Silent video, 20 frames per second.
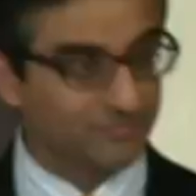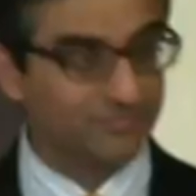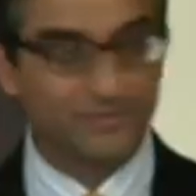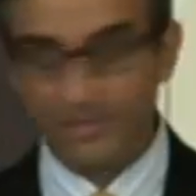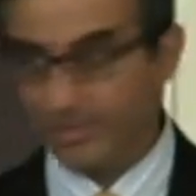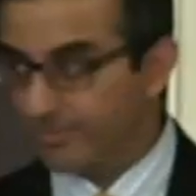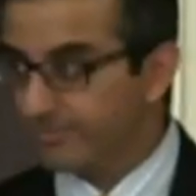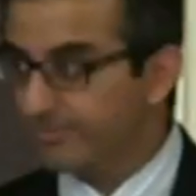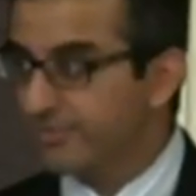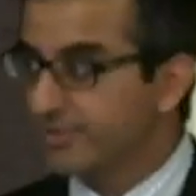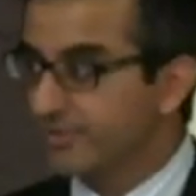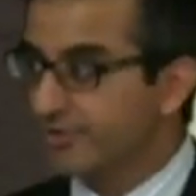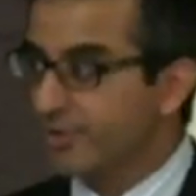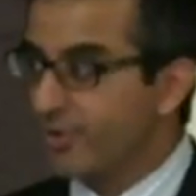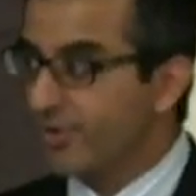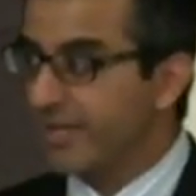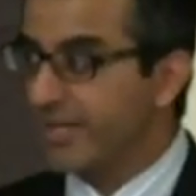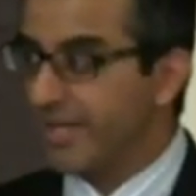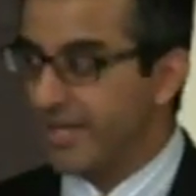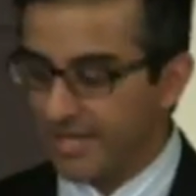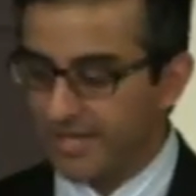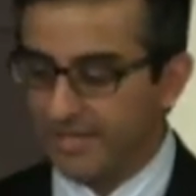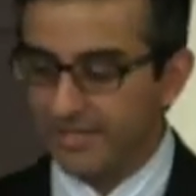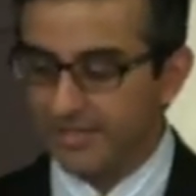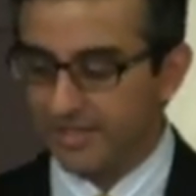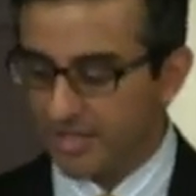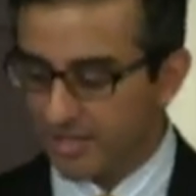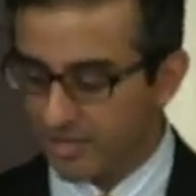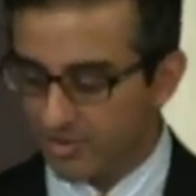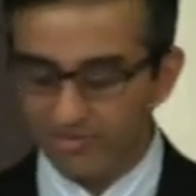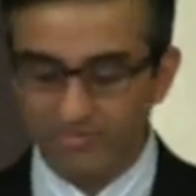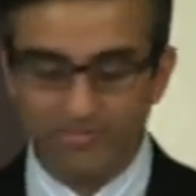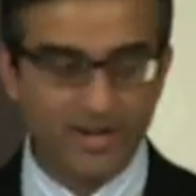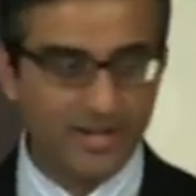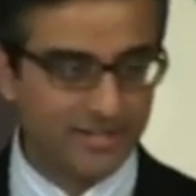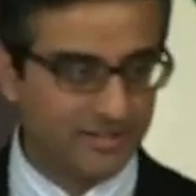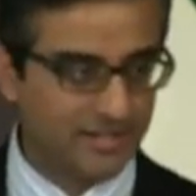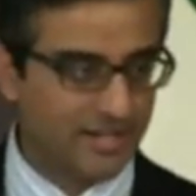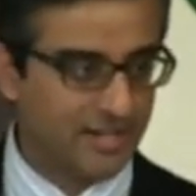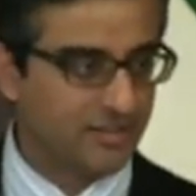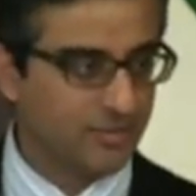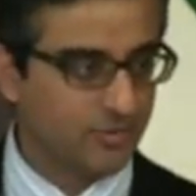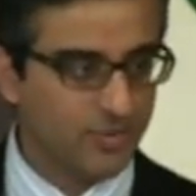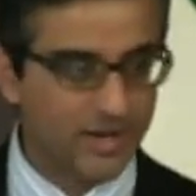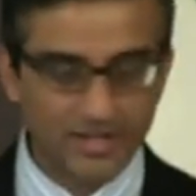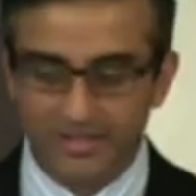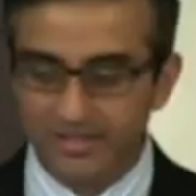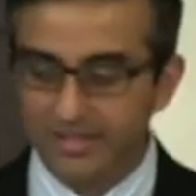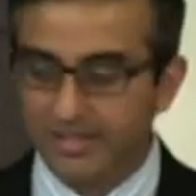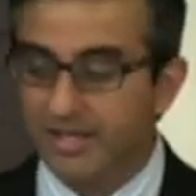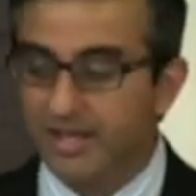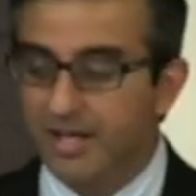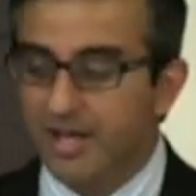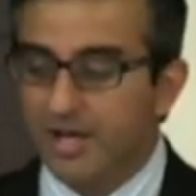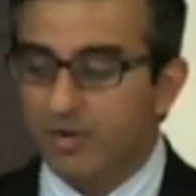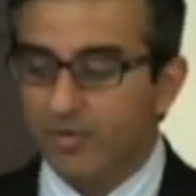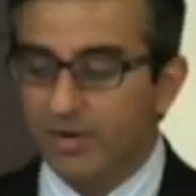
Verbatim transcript: So he's going ahead and clarifying that directly.